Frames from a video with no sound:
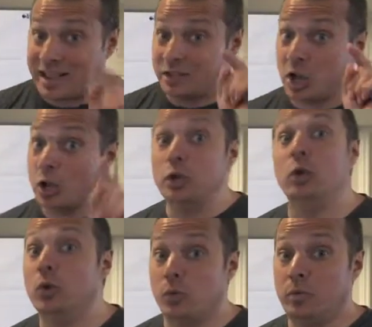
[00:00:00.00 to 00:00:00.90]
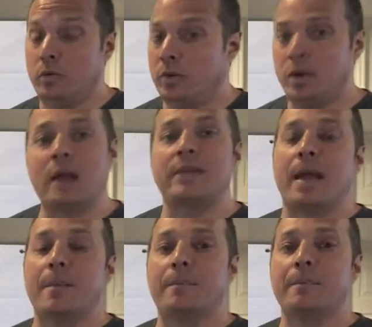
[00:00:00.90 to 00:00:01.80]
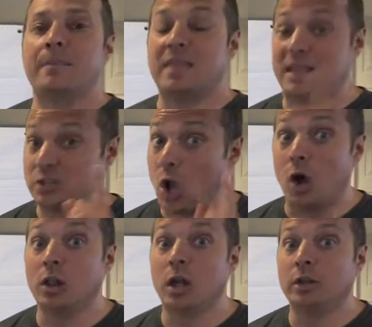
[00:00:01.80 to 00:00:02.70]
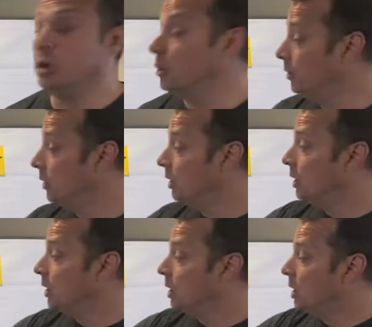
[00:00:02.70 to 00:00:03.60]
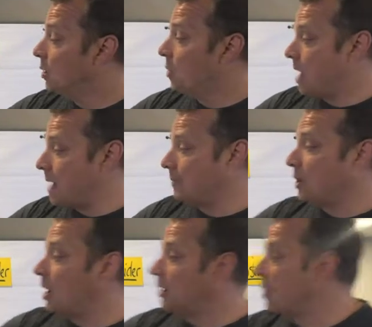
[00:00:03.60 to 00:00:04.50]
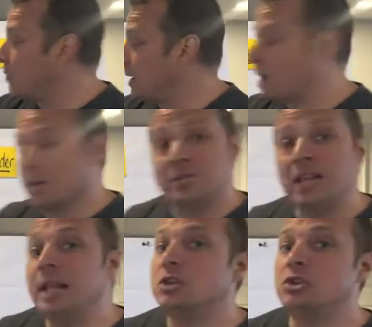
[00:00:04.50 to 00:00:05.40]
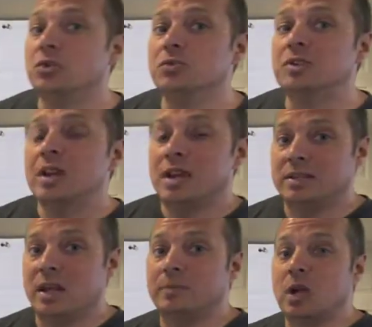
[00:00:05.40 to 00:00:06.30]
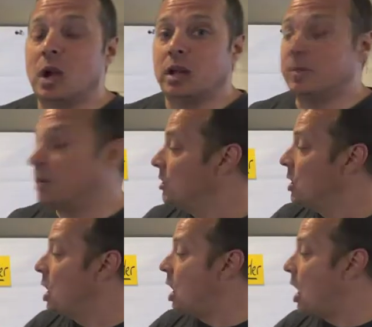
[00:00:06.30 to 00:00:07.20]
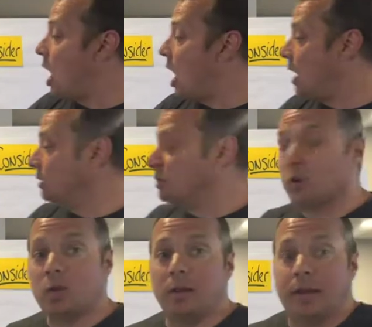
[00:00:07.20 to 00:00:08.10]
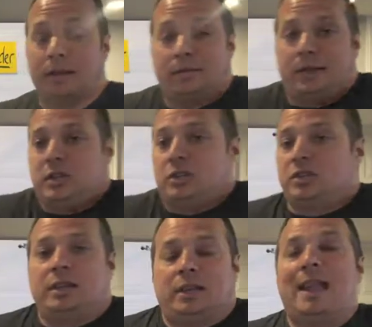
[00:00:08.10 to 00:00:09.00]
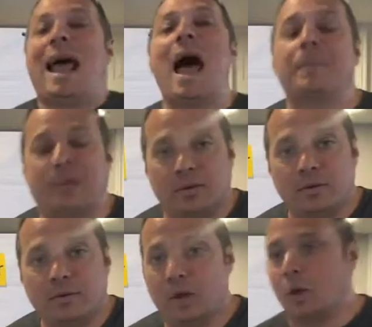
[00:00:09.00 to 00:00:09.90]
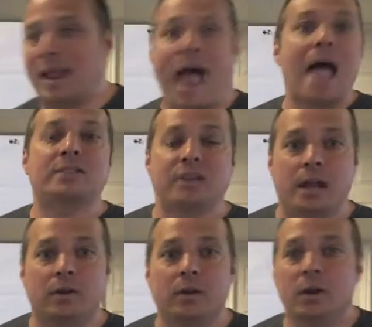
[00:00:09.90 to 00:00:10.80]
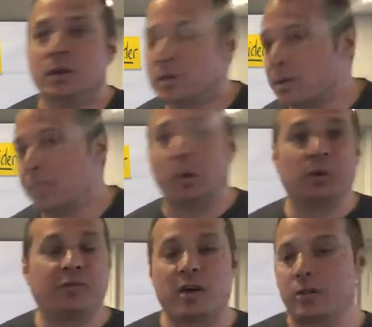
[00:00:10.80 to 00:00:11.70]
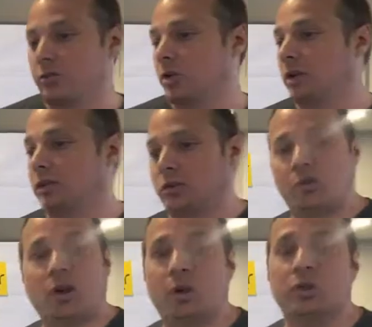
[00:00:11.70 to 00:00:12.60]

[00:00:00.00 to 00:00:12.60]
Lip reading: on you, not them. That's all on you. What I'm talking about when it comes to issues is I'm talking about it happened, an accident. Somebody pulled in front of the truck couldn't